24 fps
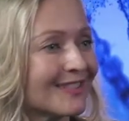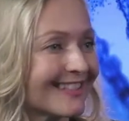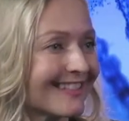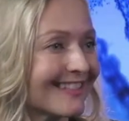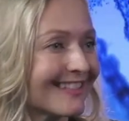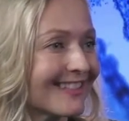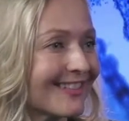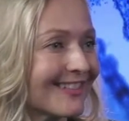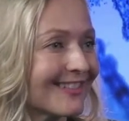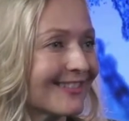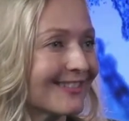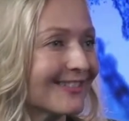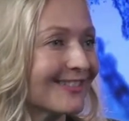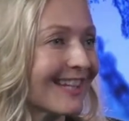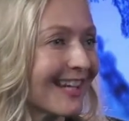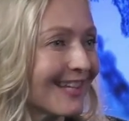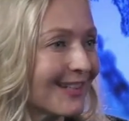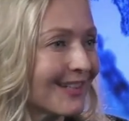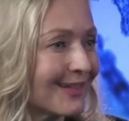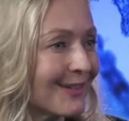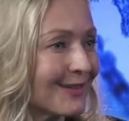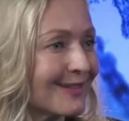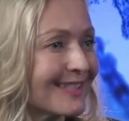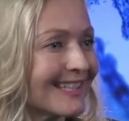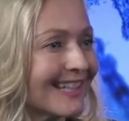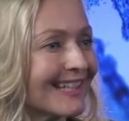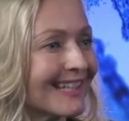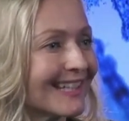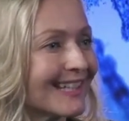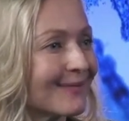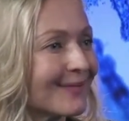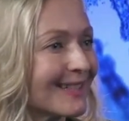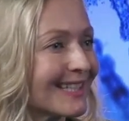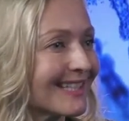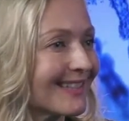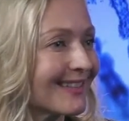So can you say a little
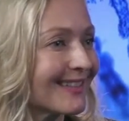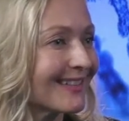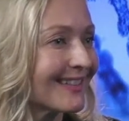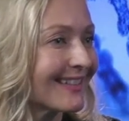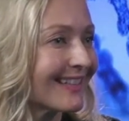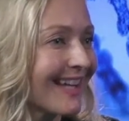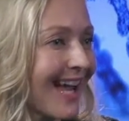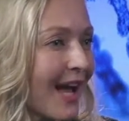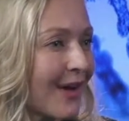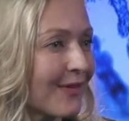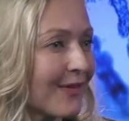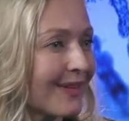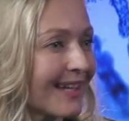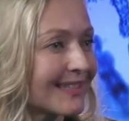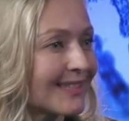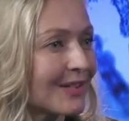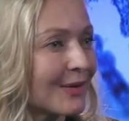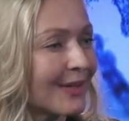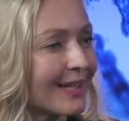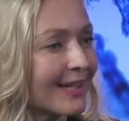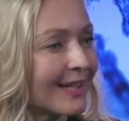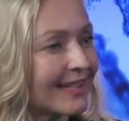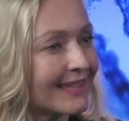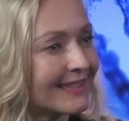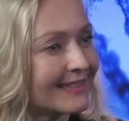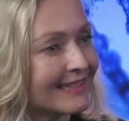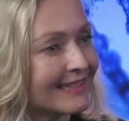bit on how that's going?